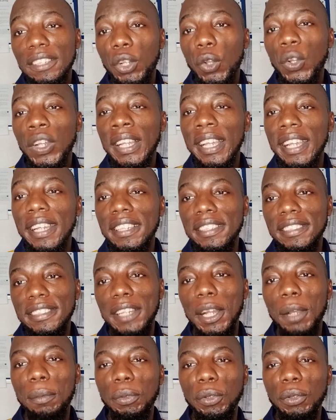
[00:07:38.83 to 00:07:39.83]
Go ahead and
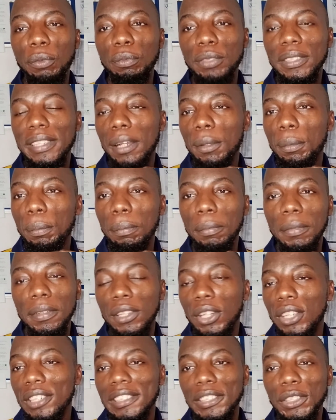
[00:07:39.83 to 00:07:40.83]
start
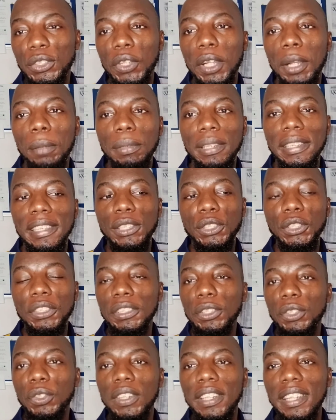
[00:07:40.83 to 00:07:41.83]
launching your
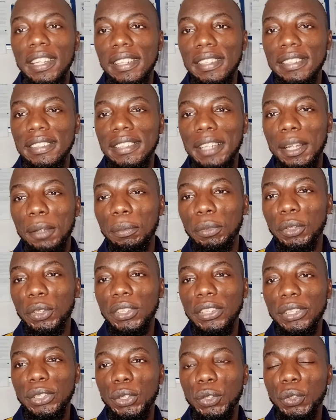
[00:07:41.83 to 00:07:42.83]
application, and go ahead and start
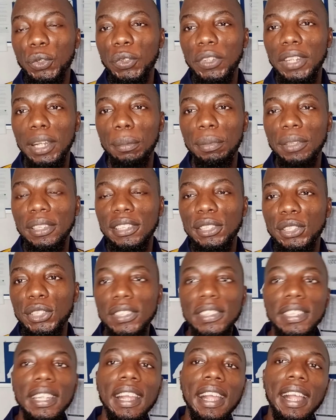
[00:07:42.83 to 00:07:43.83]
building your no-code
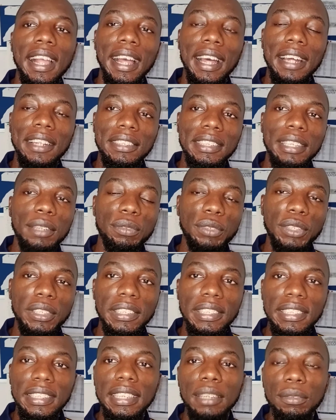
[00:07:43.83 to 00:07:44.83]
application. I'm
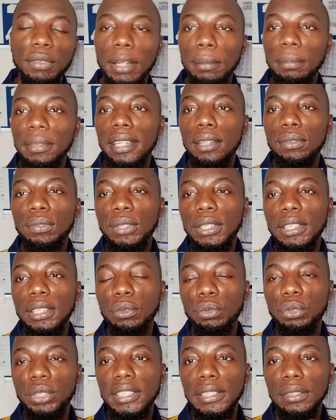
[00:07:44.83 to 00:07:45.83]
definitely
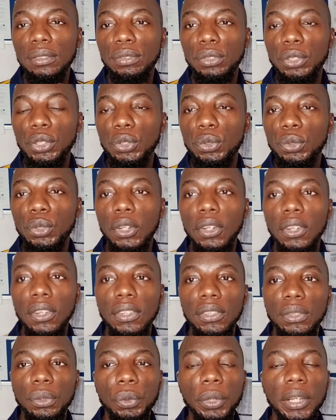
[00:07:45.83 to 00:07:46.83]
rooting for you
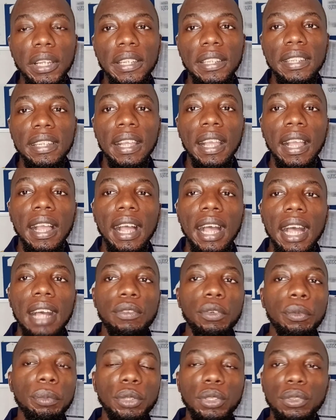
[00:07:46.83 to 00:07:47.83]
all the way.
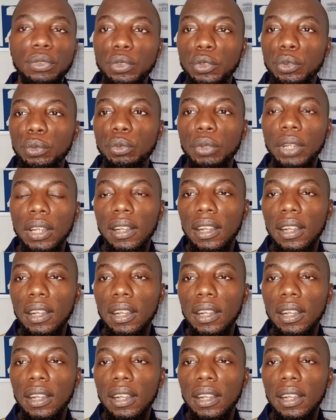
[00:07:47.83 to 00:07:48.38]
Have a beautiful,